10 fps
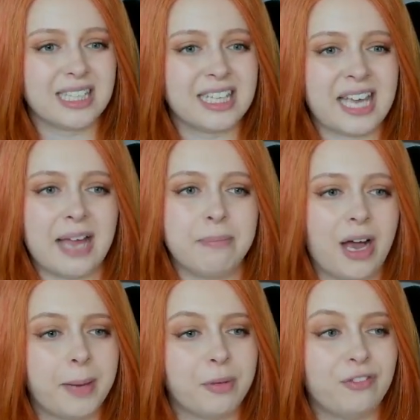the game,
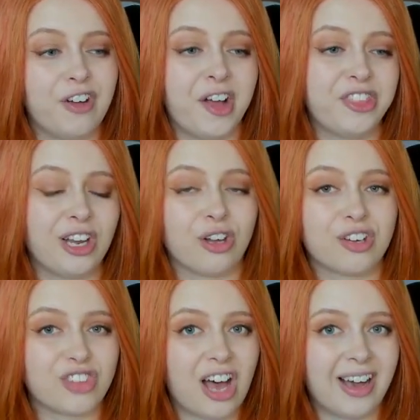but I preferred the
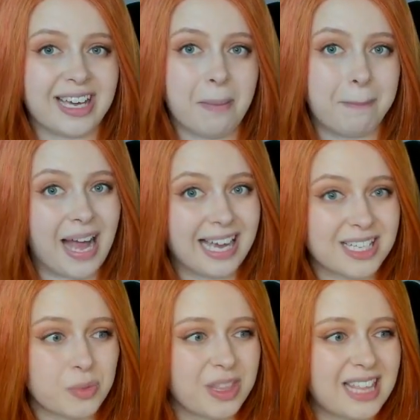look of the higher
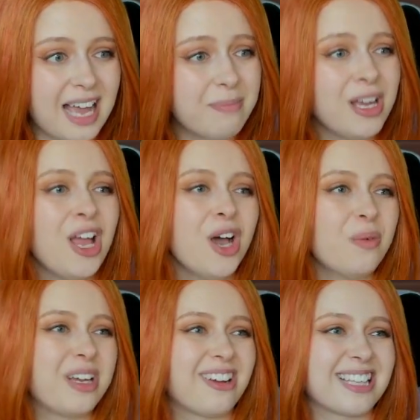backs with them.
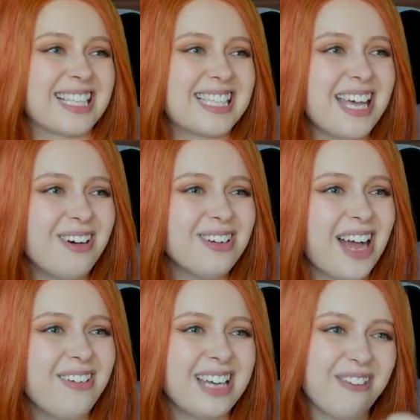We got the till
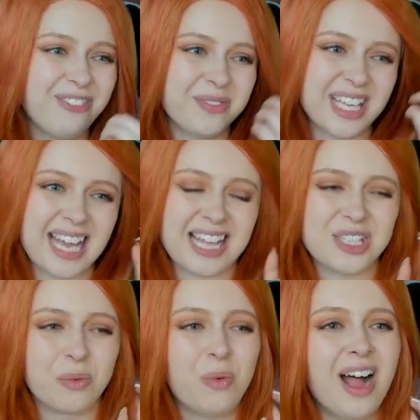going in from the Get
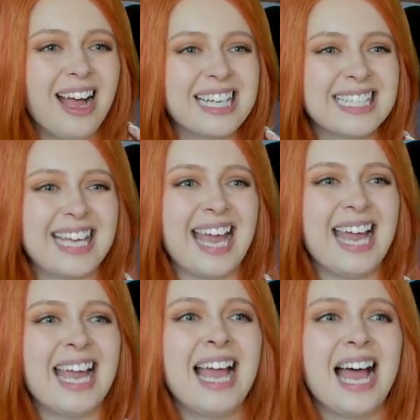to Work
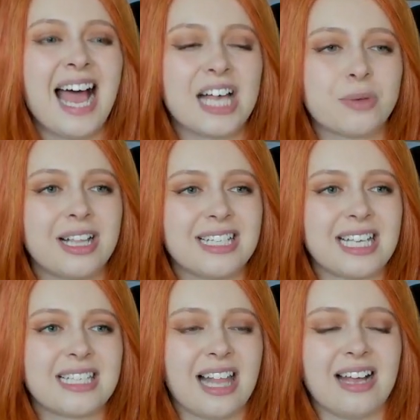kit, as well as
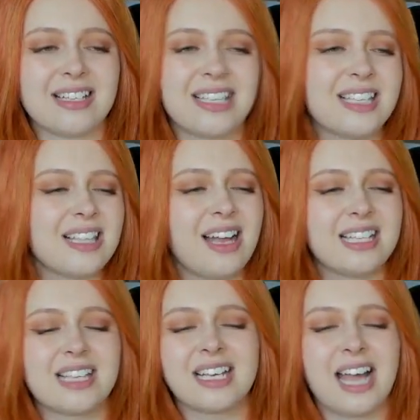these lights. These
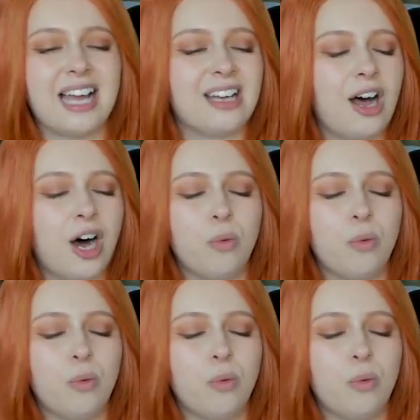lights, again, aren't